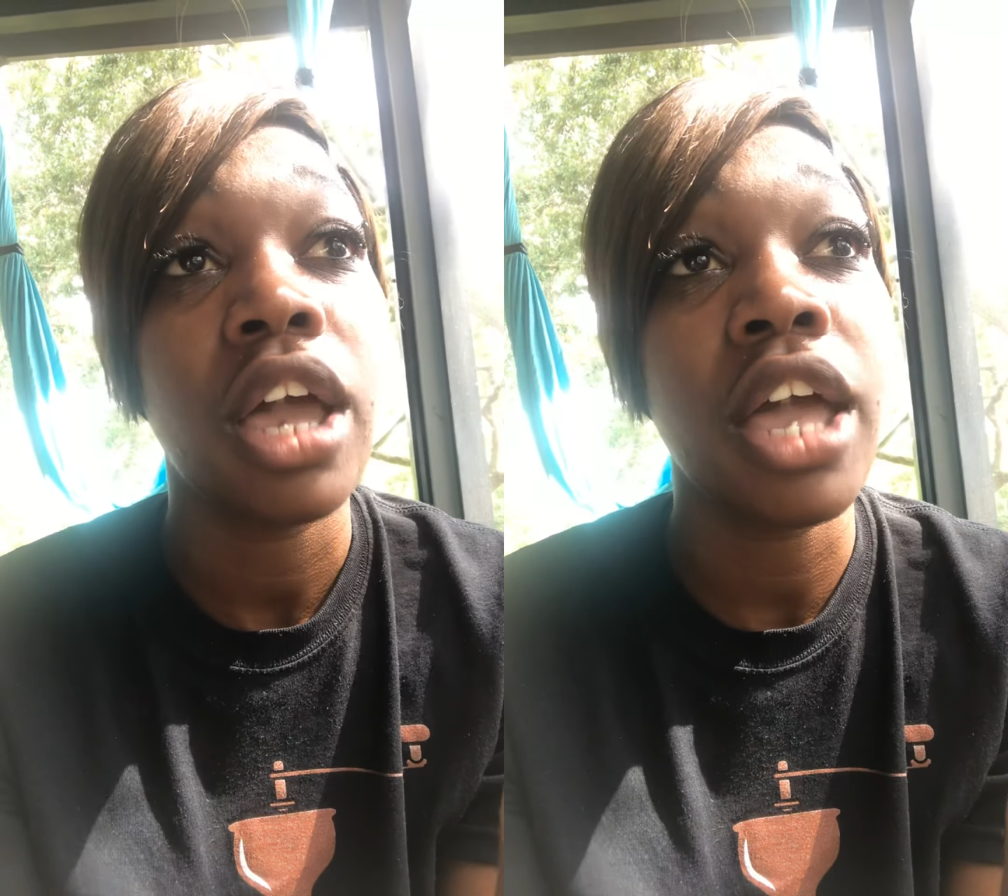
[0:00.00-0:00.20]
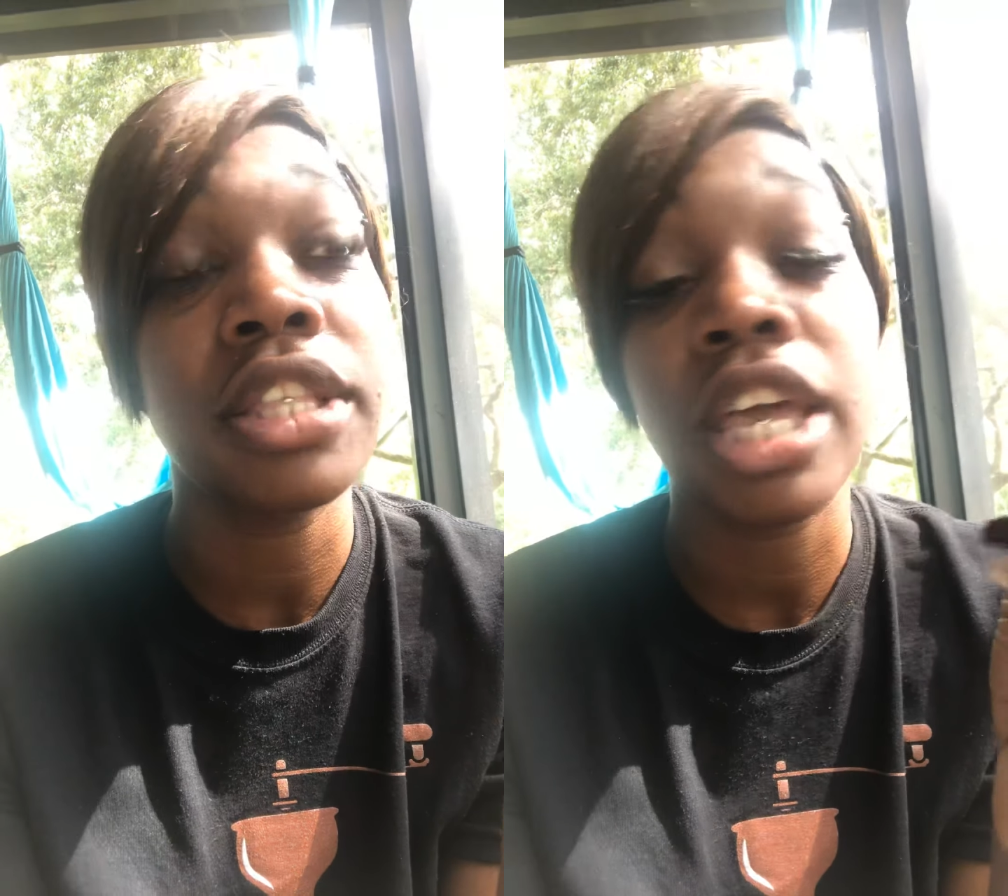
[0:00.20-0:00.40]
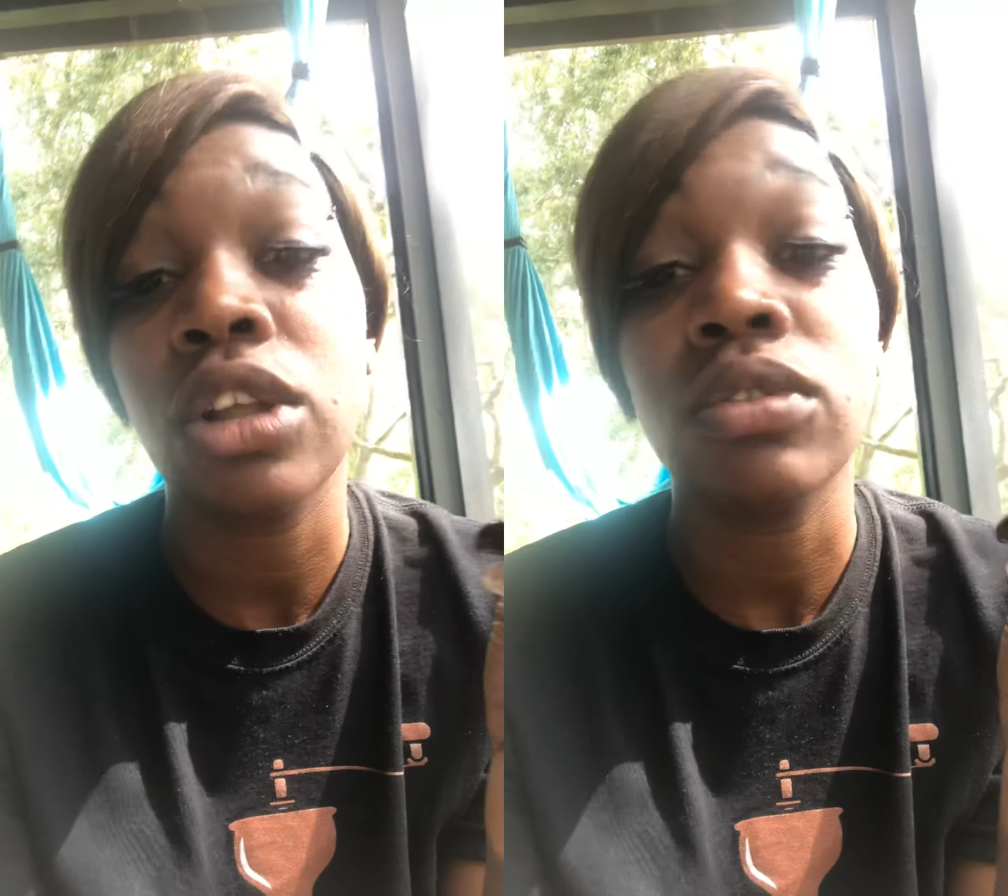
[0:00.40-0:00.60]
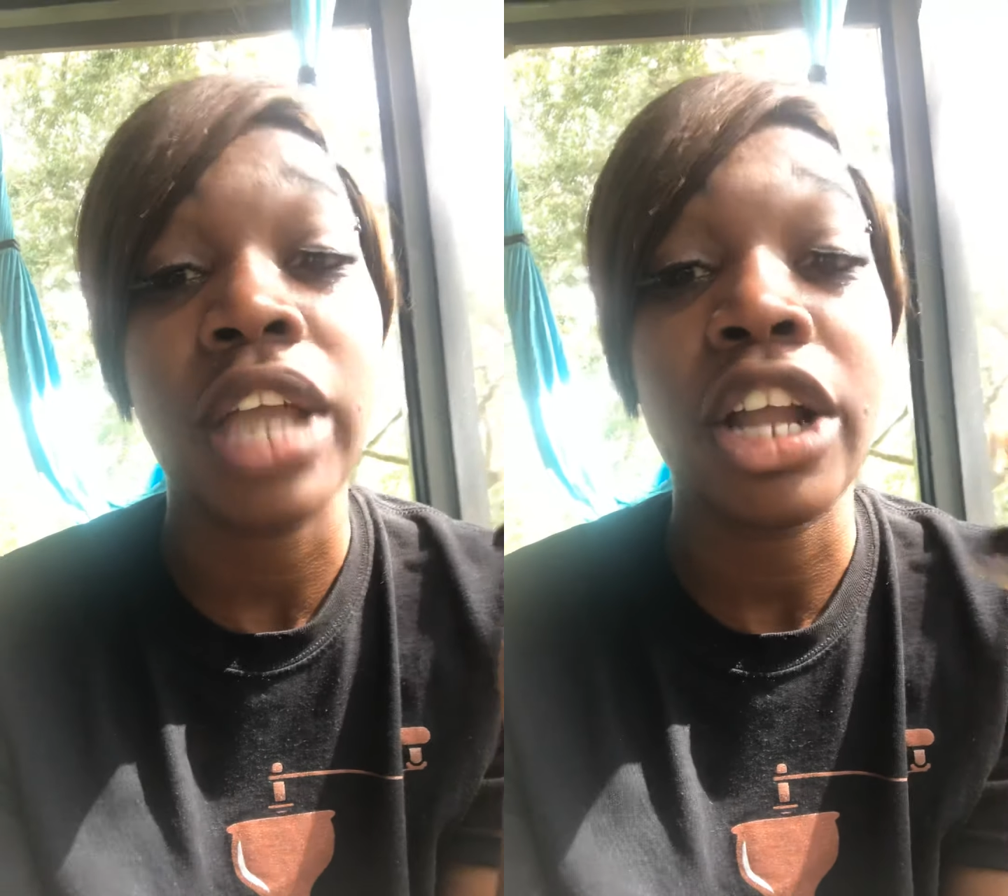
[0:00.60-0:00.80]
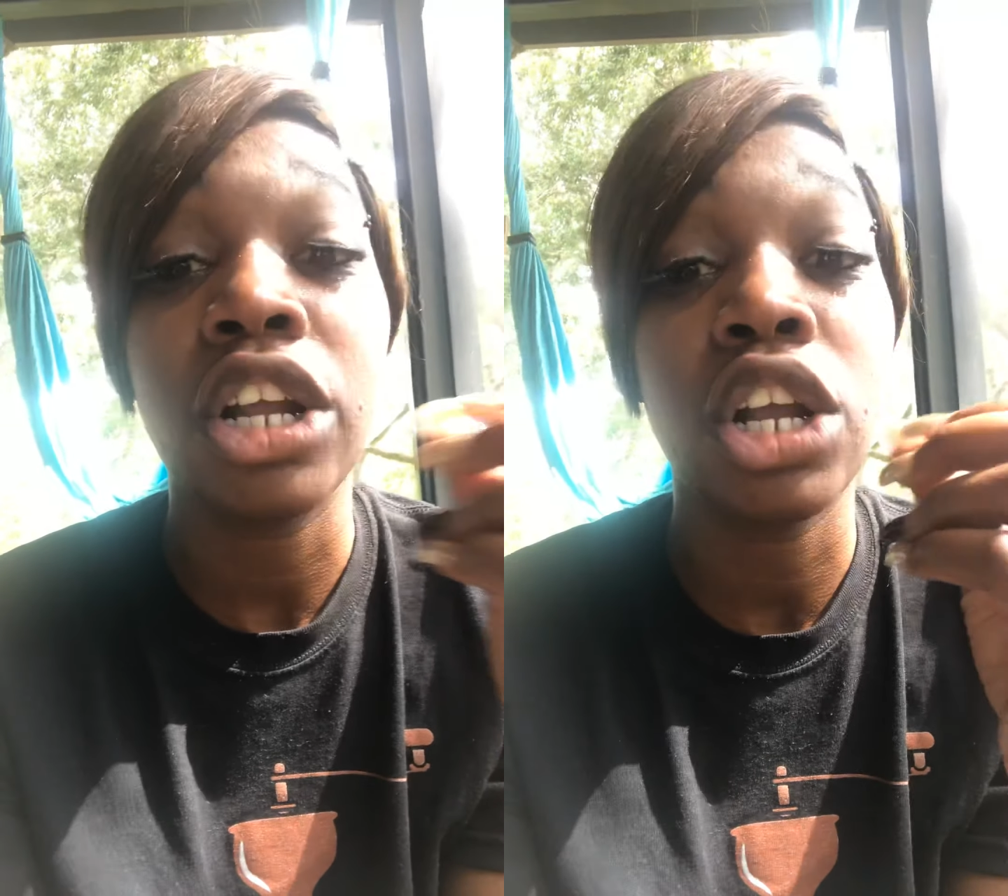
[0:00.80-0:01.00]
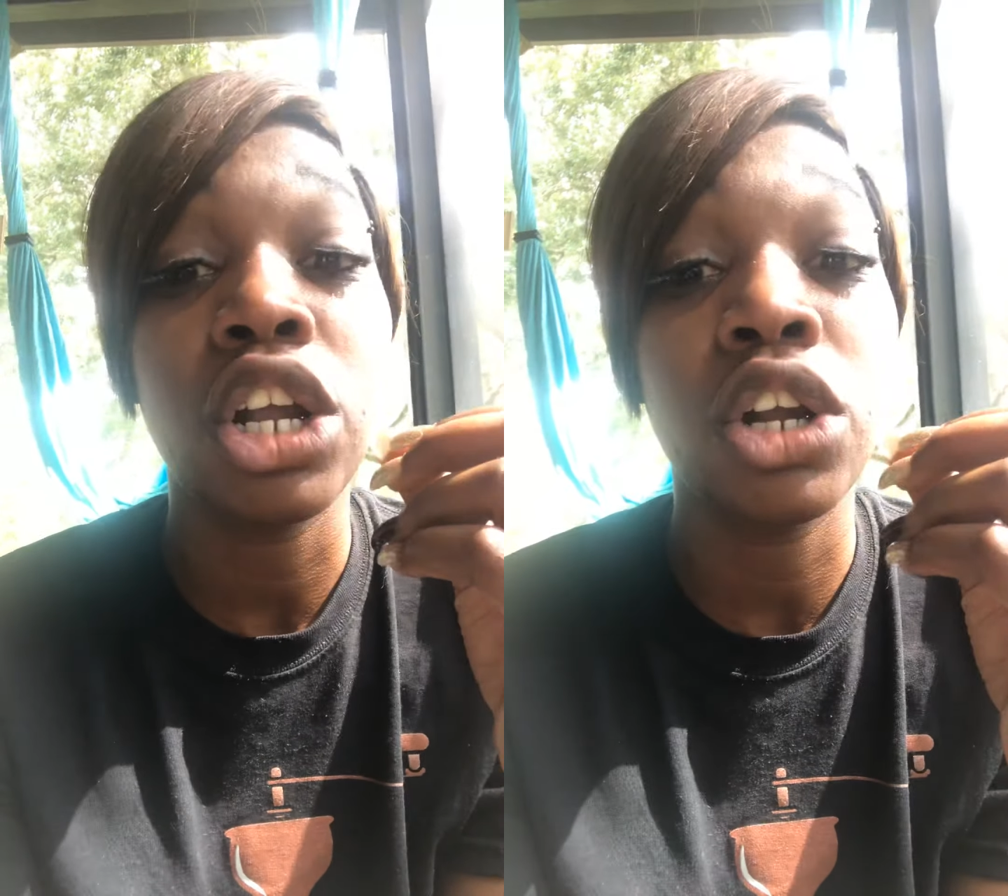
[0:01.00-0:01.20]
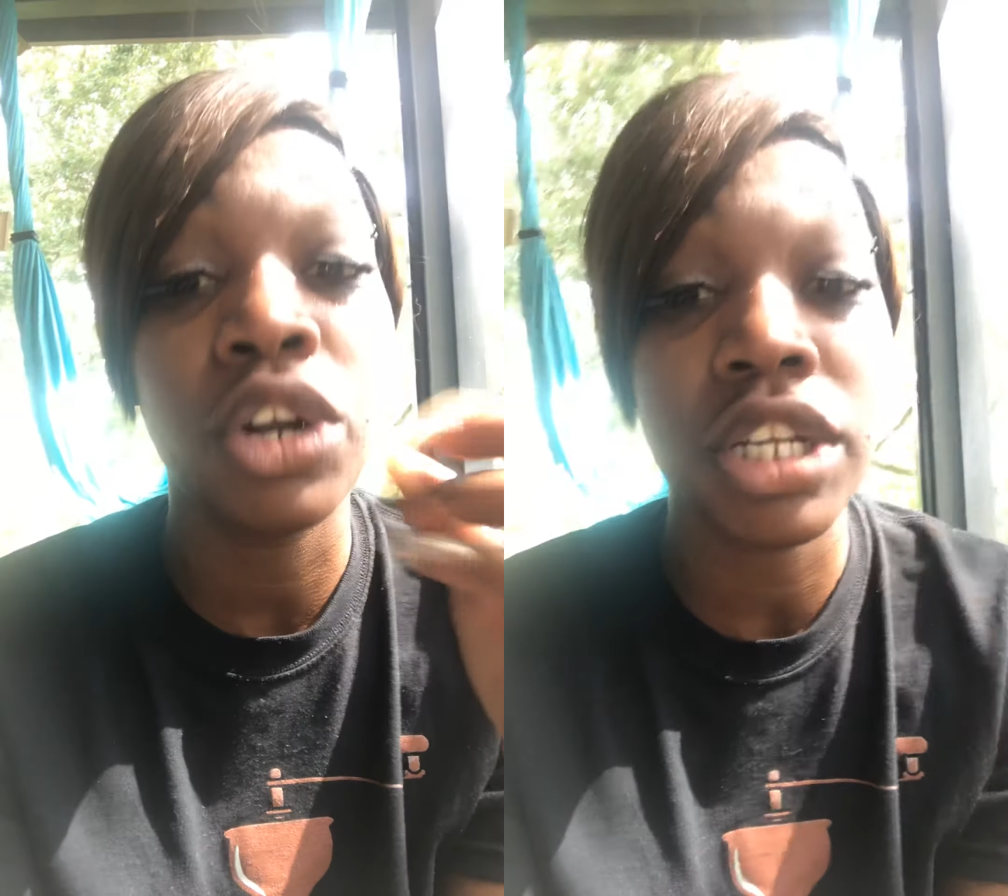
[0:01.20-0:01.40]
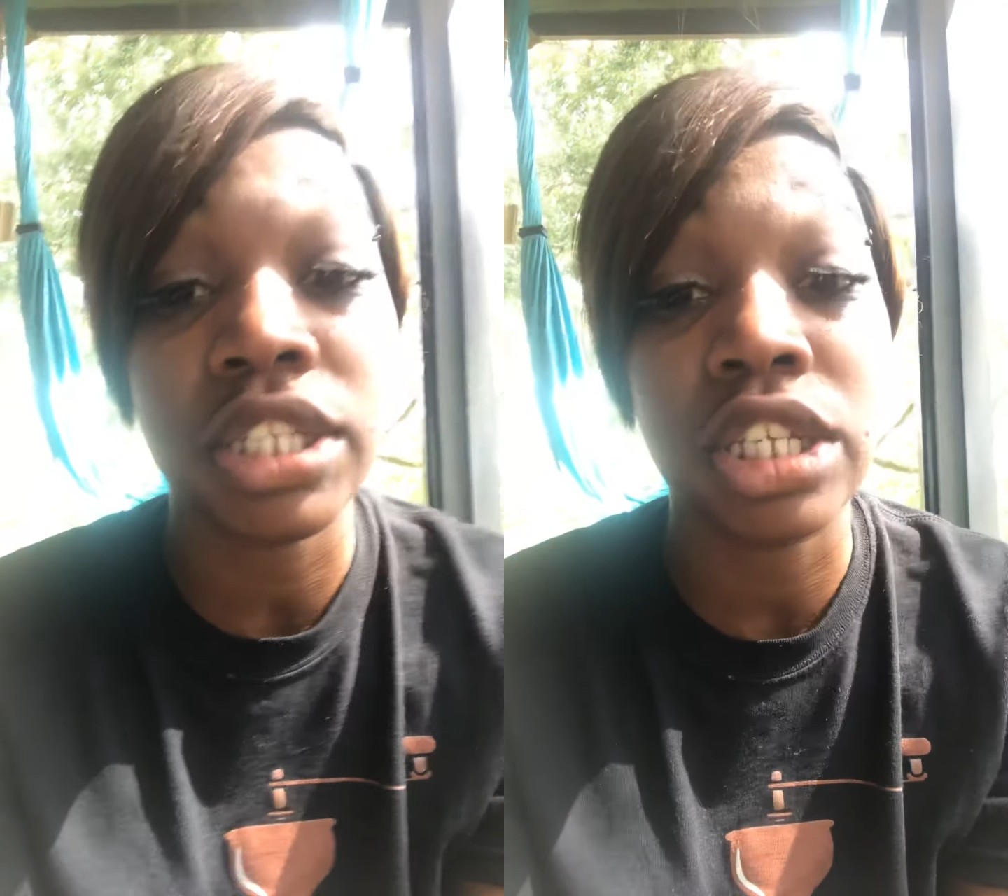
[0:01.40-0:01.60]
and they don't like
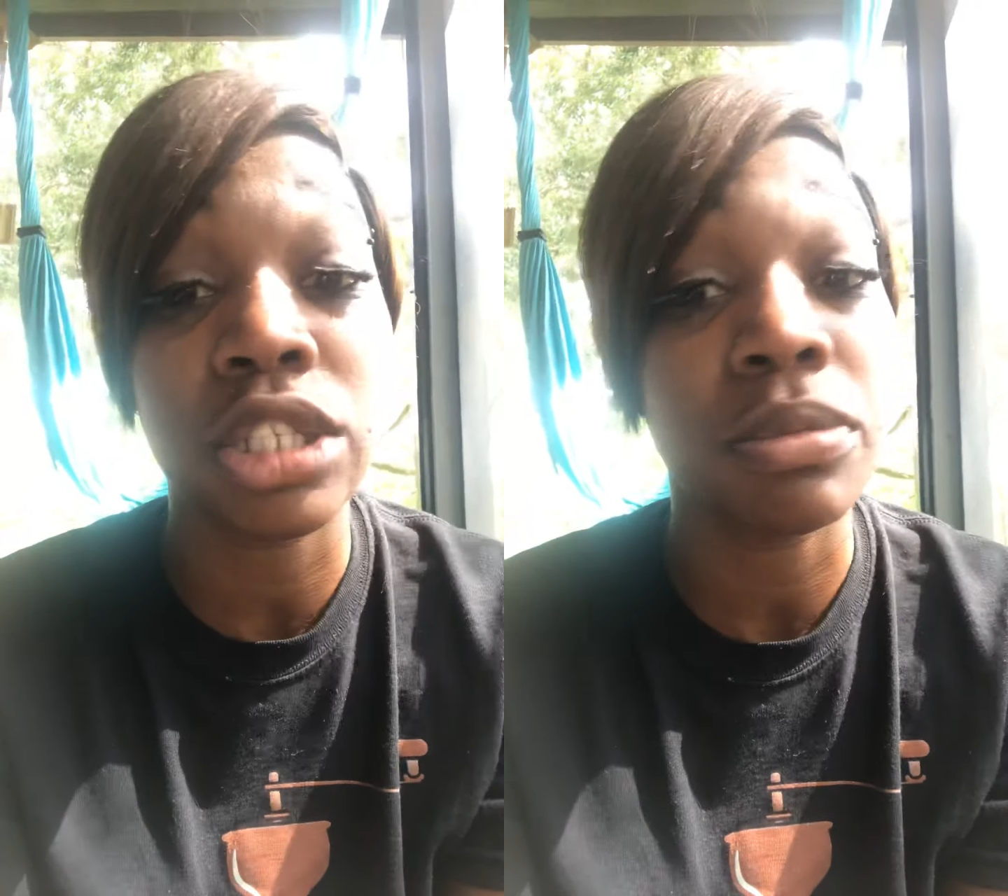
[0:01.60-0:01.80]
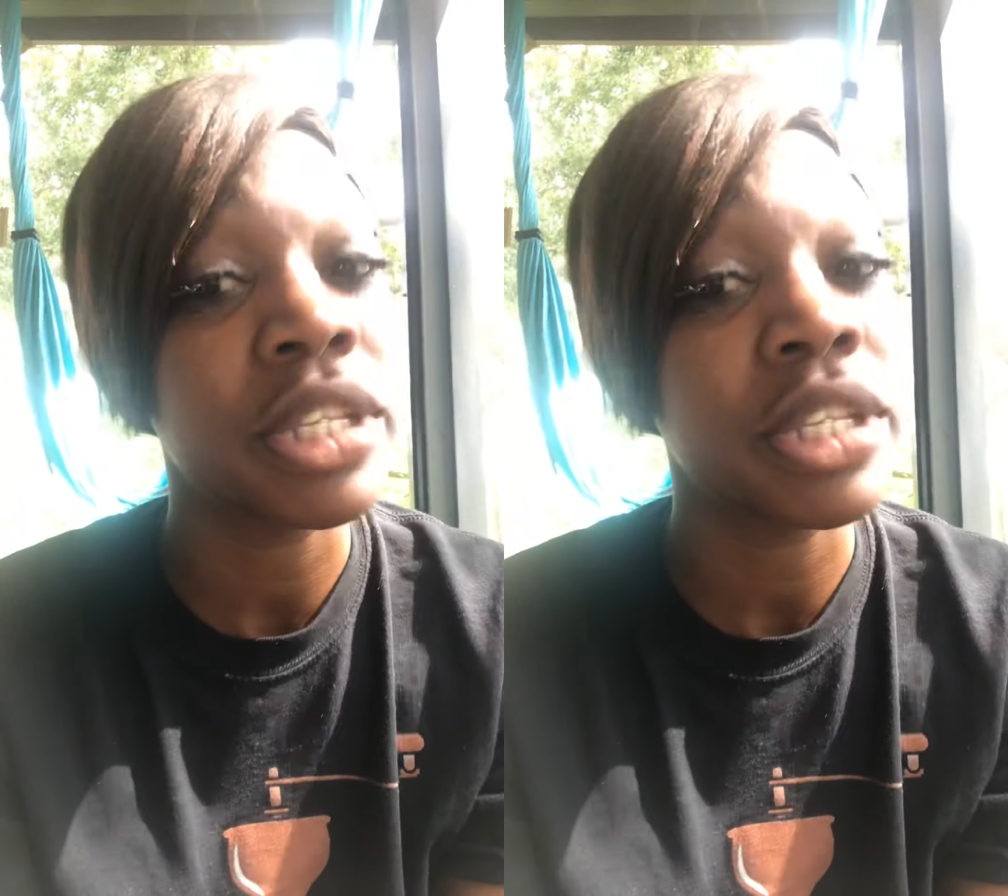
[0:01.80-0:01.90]
criticism.